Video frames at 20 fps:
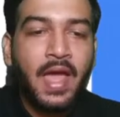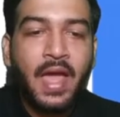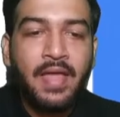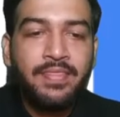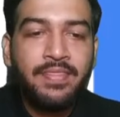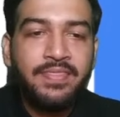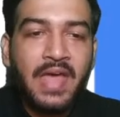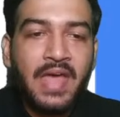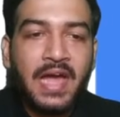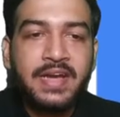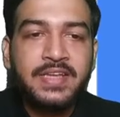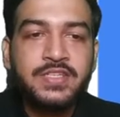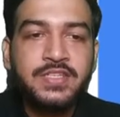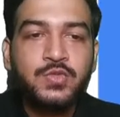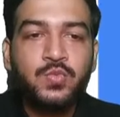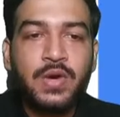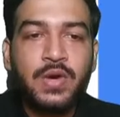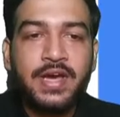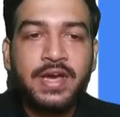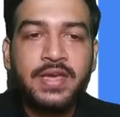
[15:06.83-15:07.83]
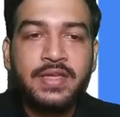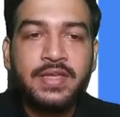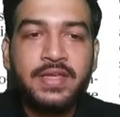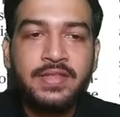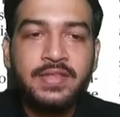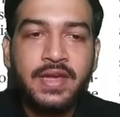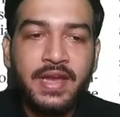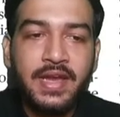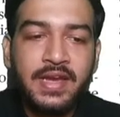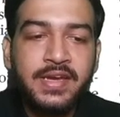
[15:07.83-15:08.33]
And that is why
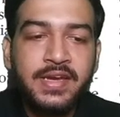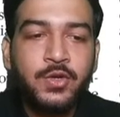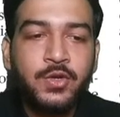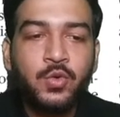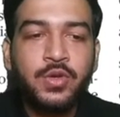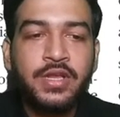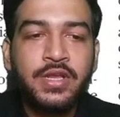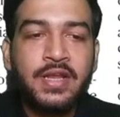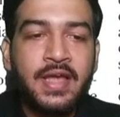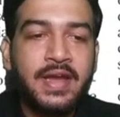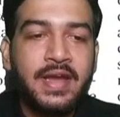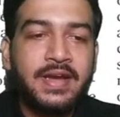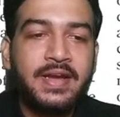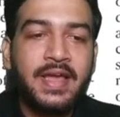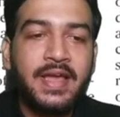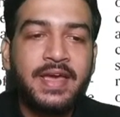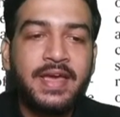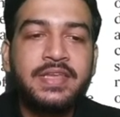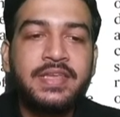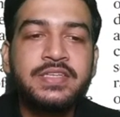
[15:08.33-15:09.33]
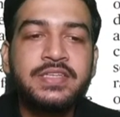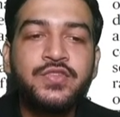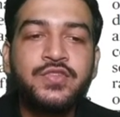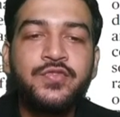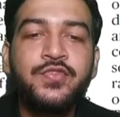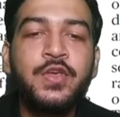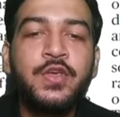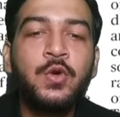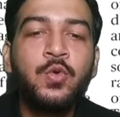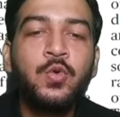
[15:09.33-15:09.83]
the editorial headline is
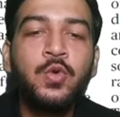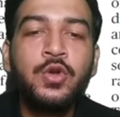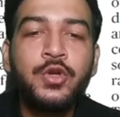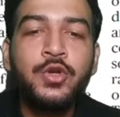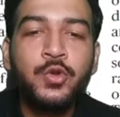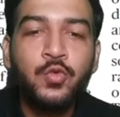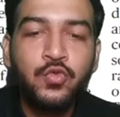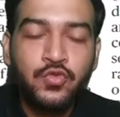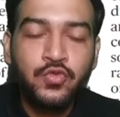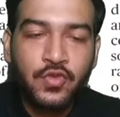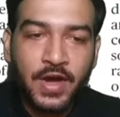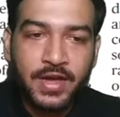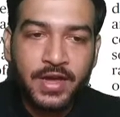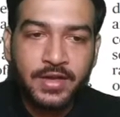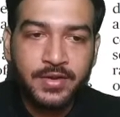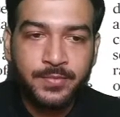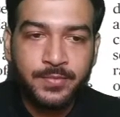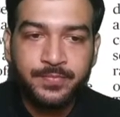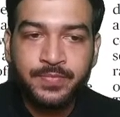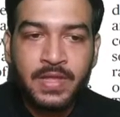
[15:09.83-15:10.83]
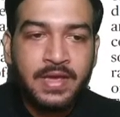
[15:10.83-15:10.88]
fuel to fire,